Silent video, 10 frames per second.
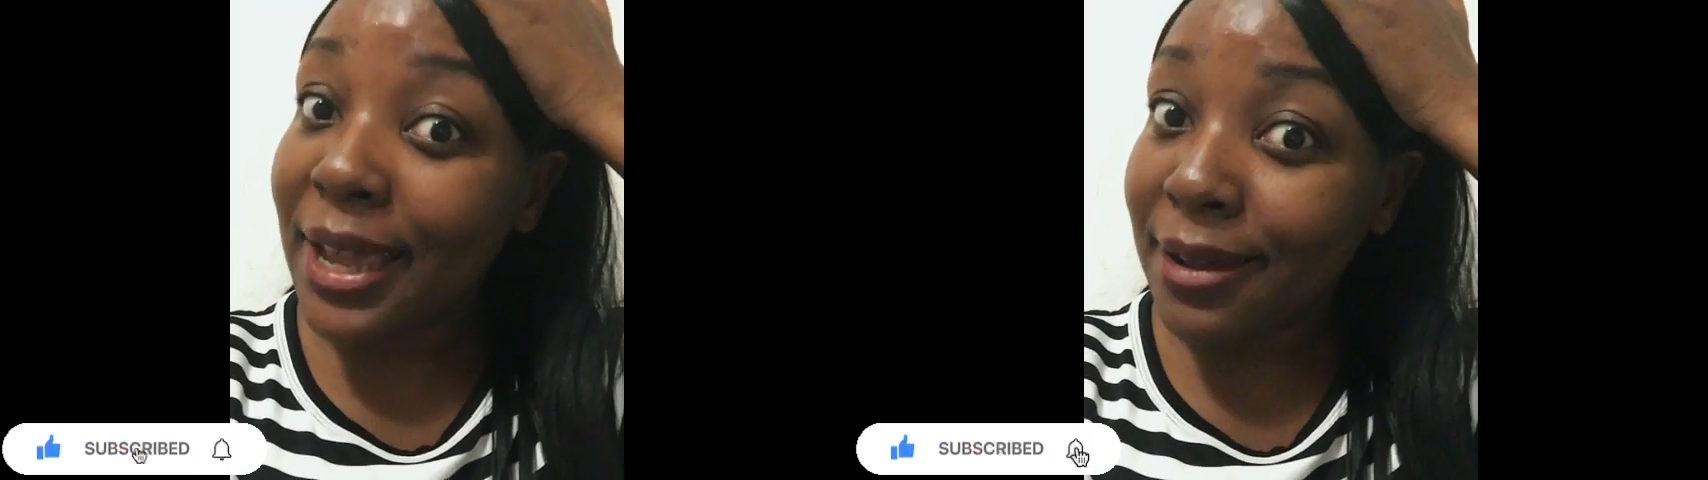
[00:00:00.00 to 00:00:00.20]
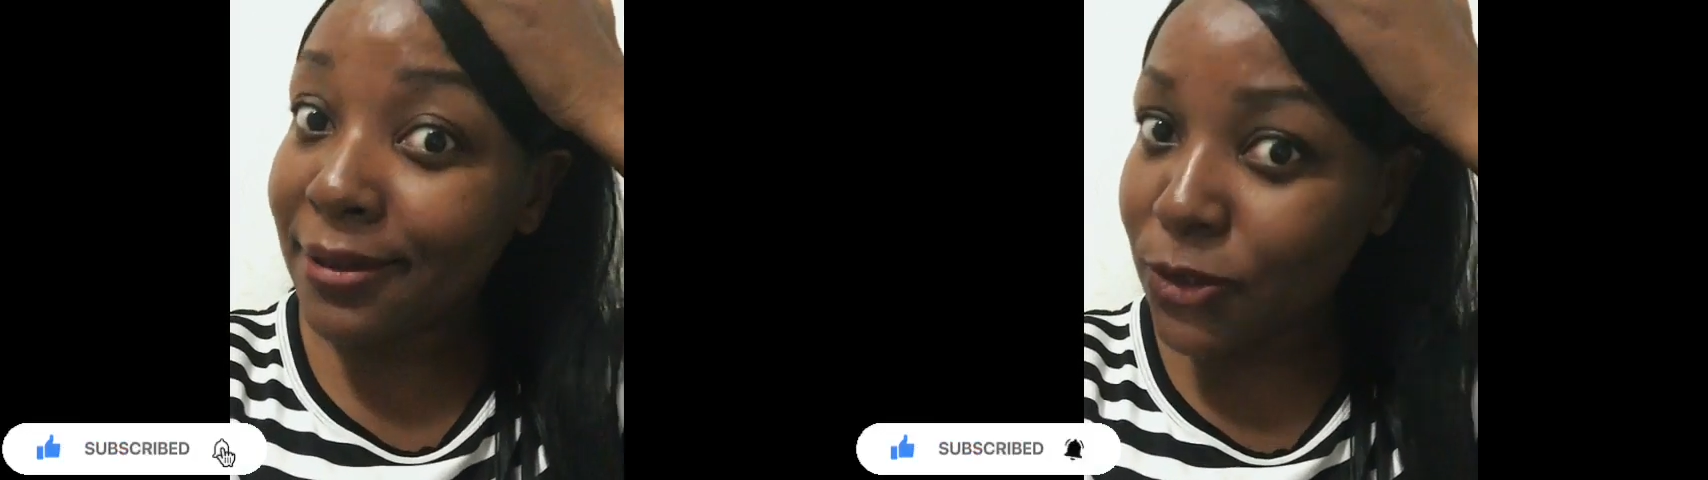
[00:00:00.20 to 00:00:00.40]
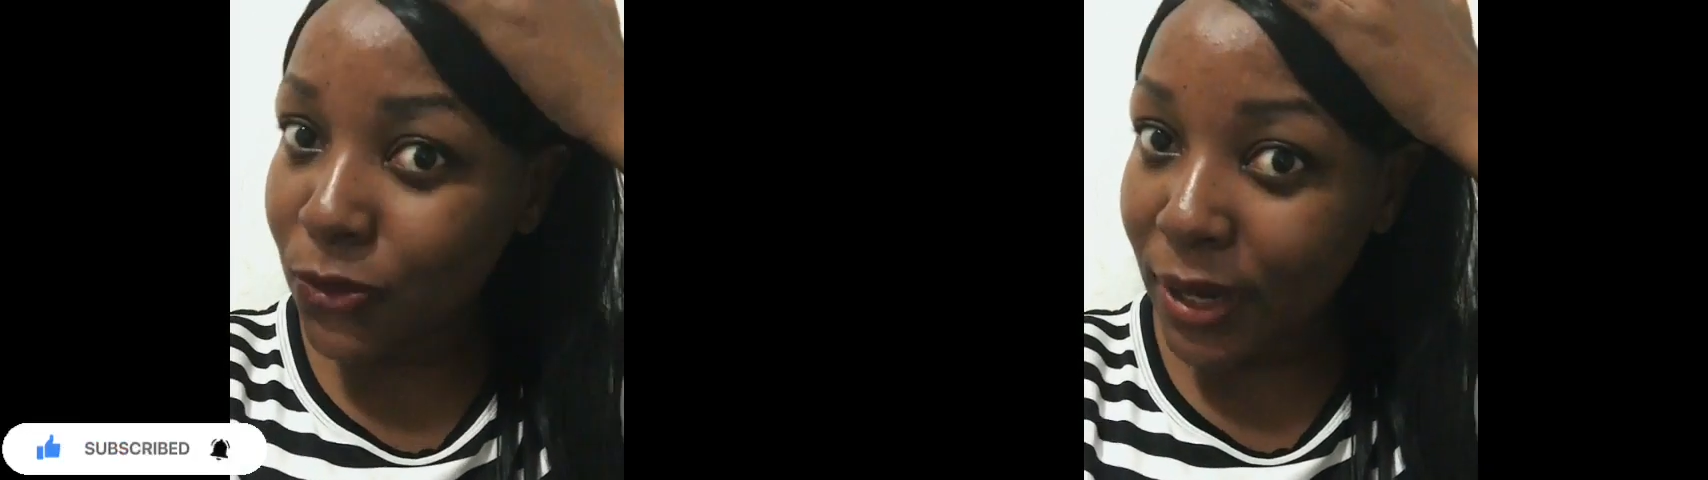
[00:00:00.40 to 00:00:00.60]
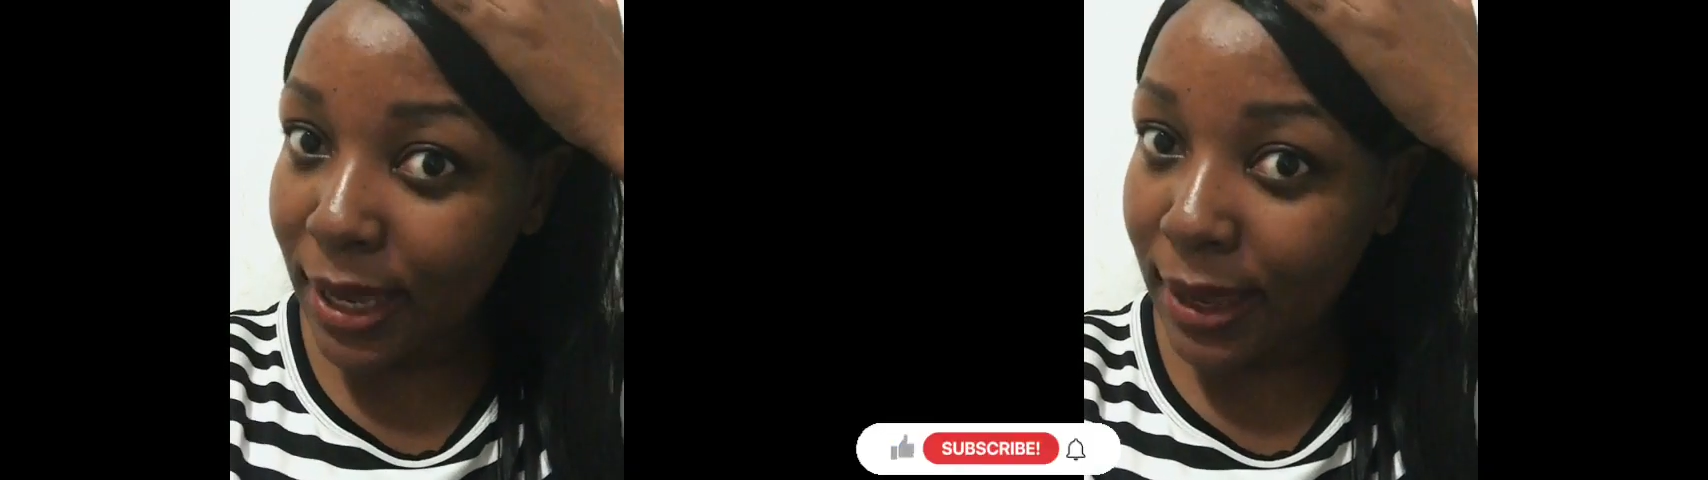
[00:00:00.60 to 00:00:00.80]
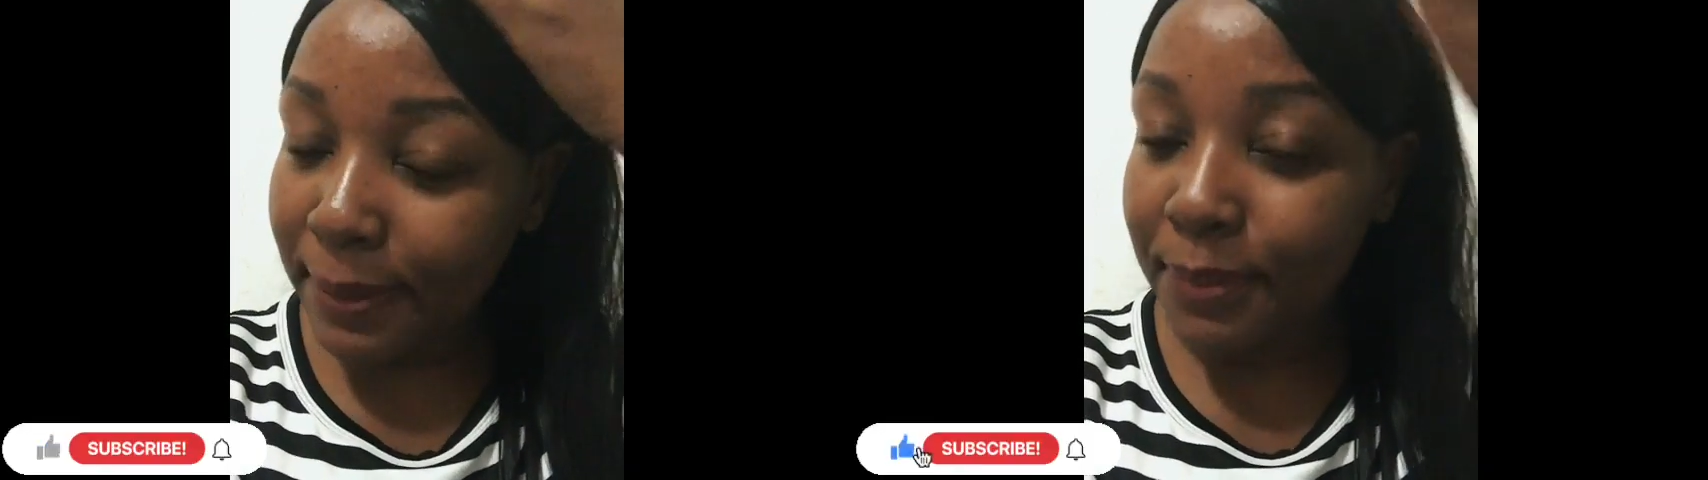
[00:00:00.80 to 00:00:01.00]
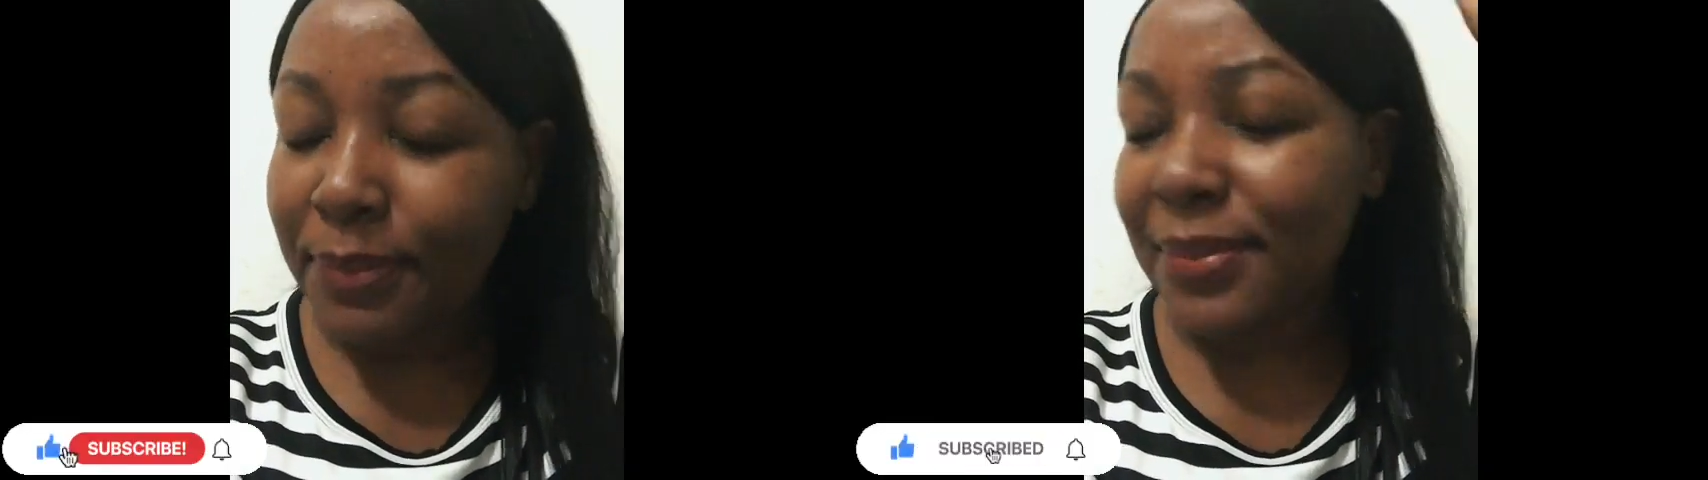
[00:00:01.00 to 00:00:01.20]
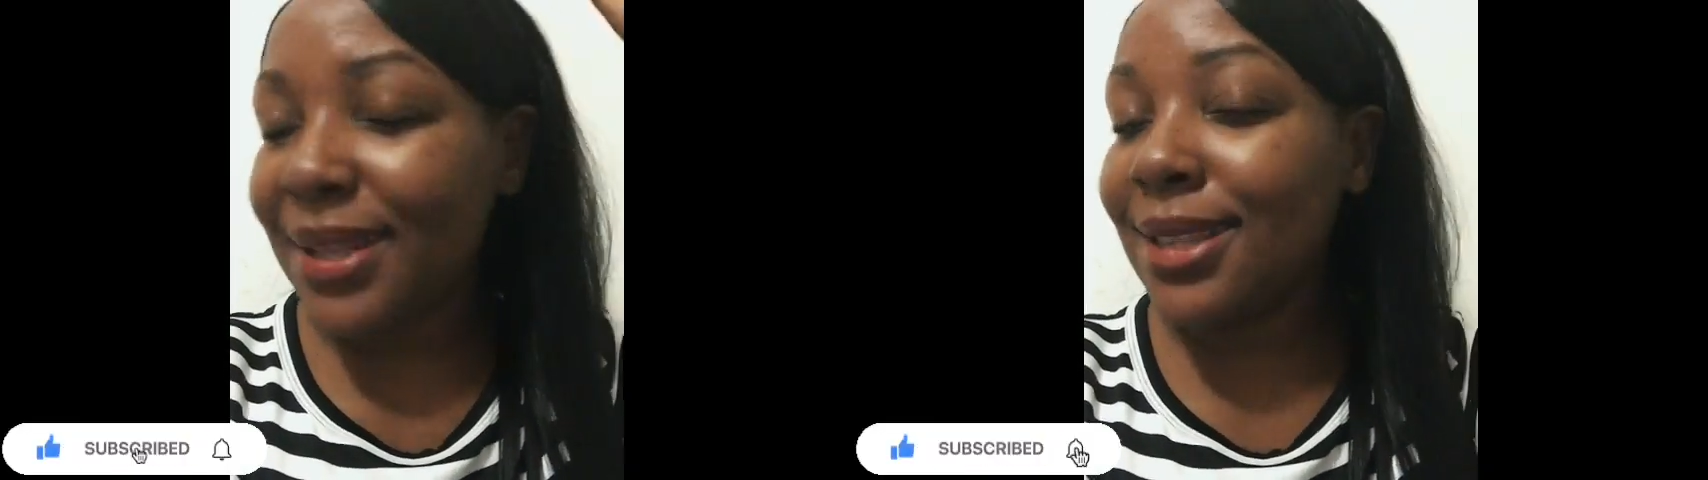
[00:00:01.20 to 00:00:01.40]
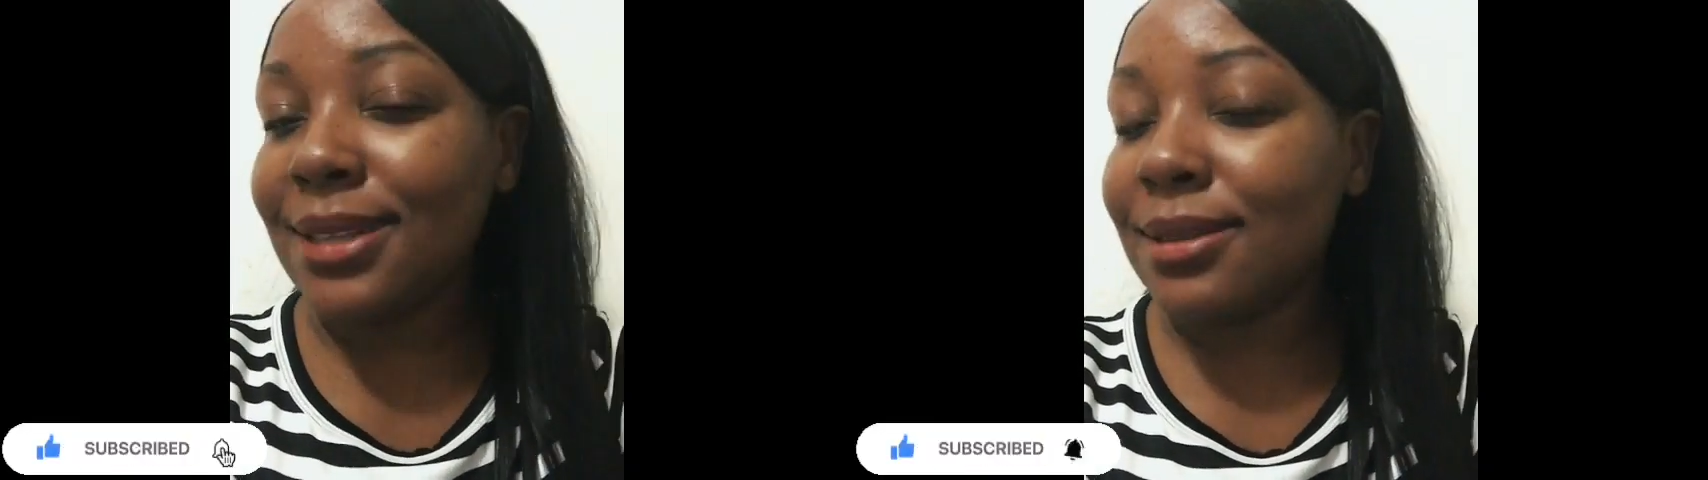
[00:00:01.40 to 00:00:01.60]
have short hair,
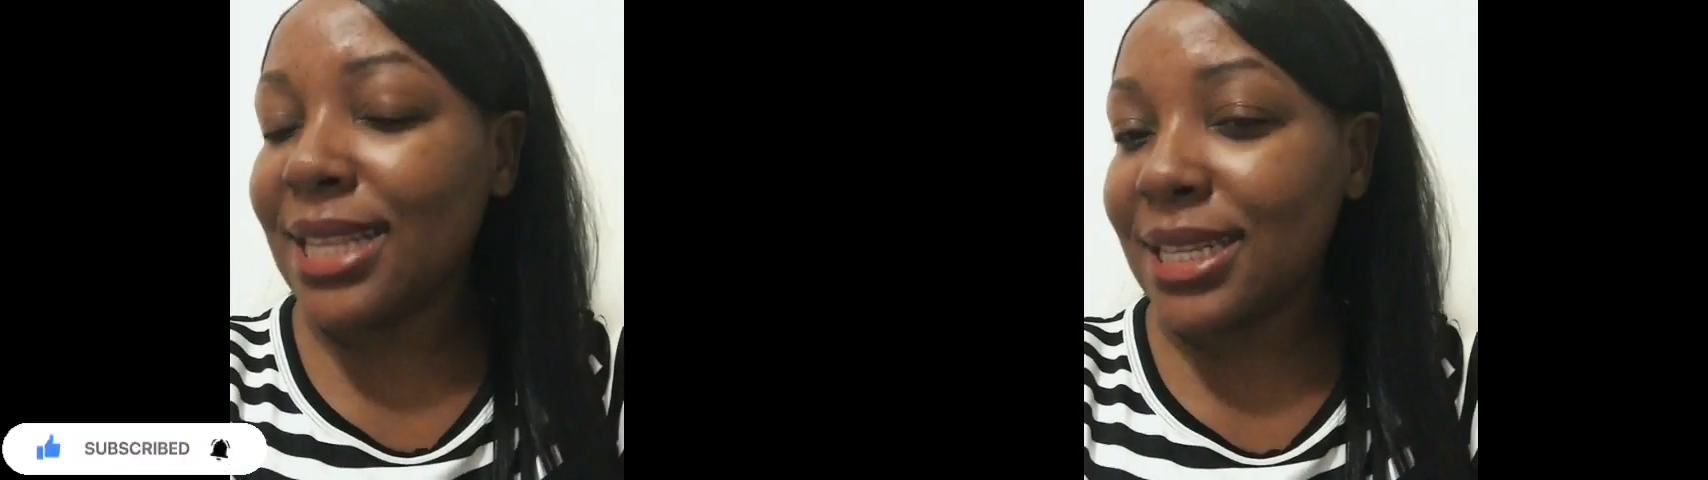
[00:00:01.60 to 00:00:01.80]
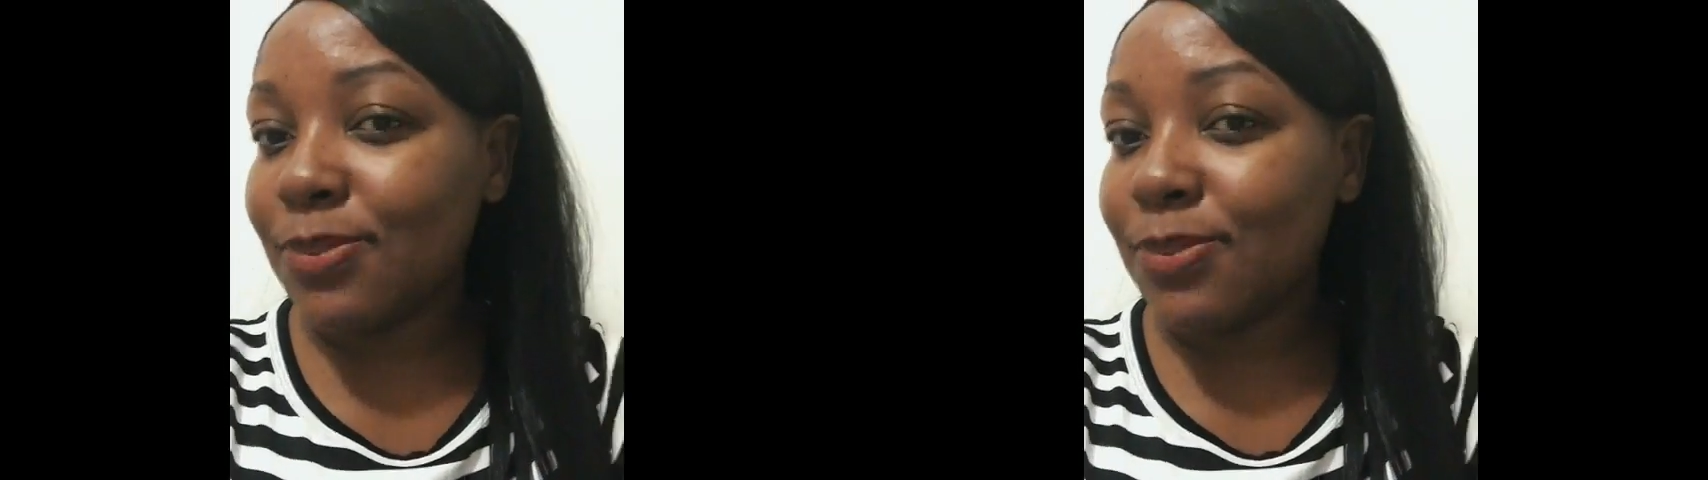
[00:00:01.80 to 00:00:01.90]
but that's